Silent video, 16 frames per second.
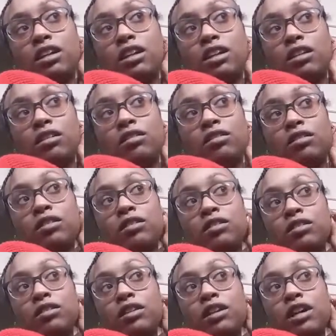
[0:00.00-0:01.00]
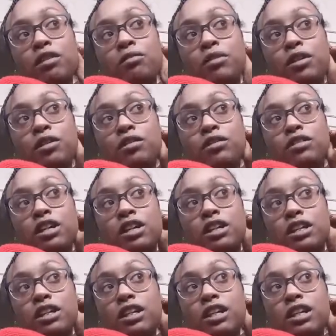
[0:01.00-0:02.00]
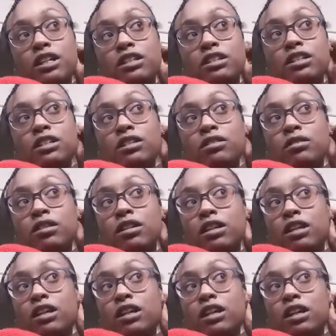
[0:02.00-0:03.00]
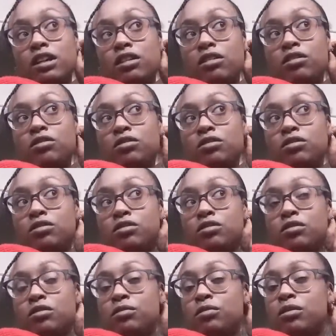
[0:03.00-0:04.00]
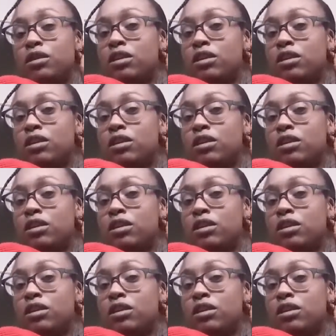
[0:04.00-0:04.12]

I don't know, I've been started dancing, twerking, got on YouTube.